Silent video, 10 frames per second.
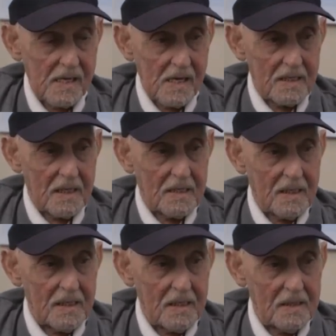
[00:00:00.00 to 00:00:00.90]
and the
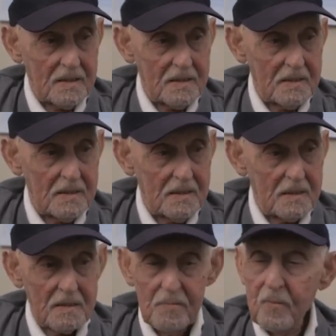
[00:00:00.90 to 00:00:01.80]
wind's blowing what
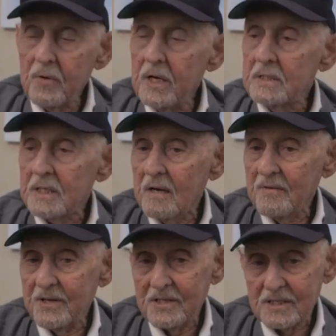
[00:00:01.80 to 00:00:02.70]
about 60 wind, miles an hour?
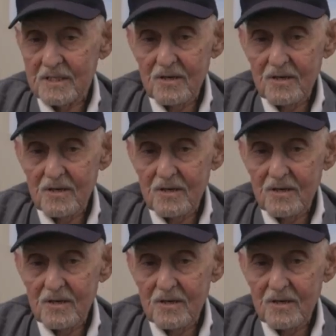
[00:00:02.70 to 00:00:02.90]
Everything's